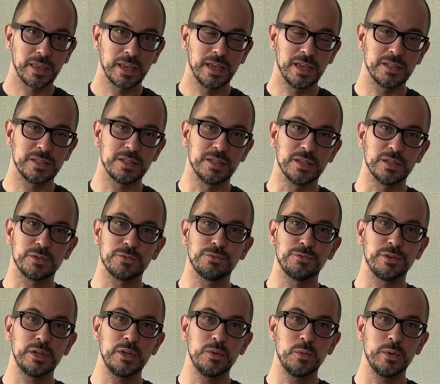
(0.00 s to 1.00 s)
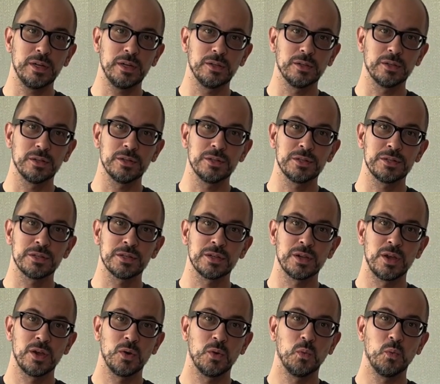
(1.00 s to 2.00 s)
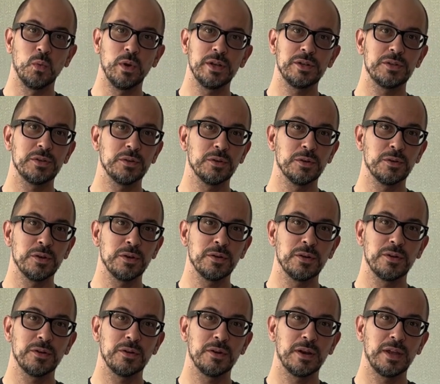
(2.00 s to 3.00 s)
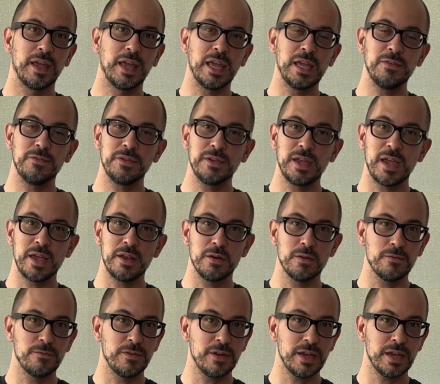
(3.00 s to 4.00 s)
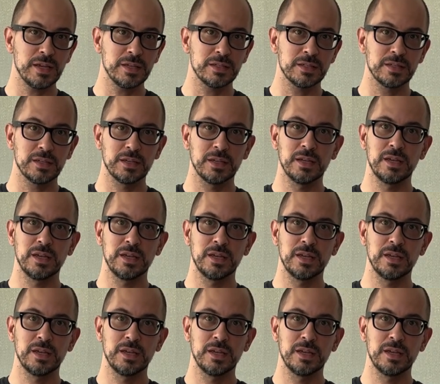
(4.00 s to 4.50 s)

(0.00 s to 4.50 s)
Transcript: It's this Freewheelers winter Aviator vest.